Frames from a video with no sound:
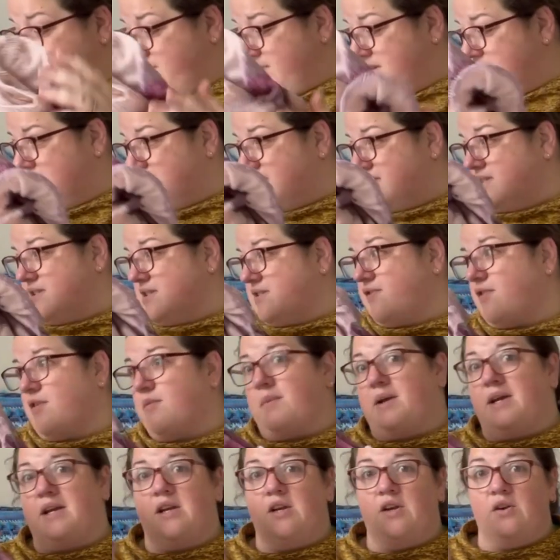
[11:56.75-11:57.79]
reasons for
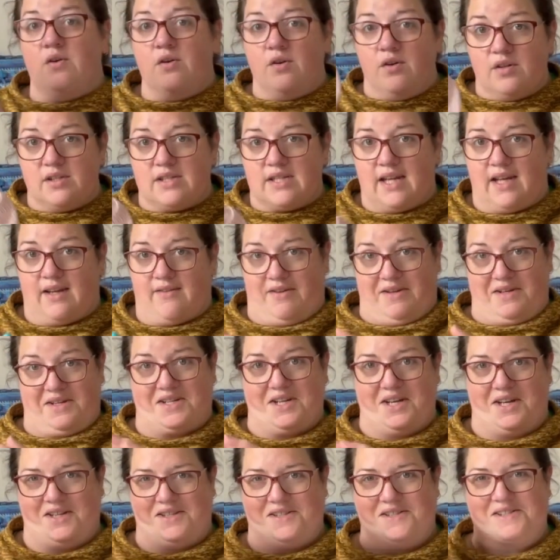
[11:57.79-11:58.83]
me not having
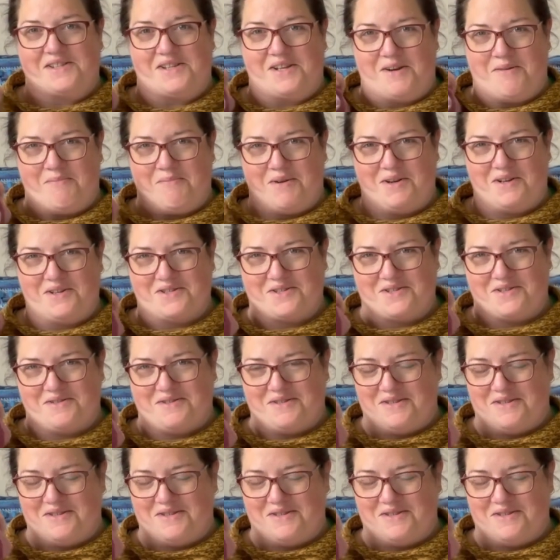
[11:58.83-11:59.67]
done so much on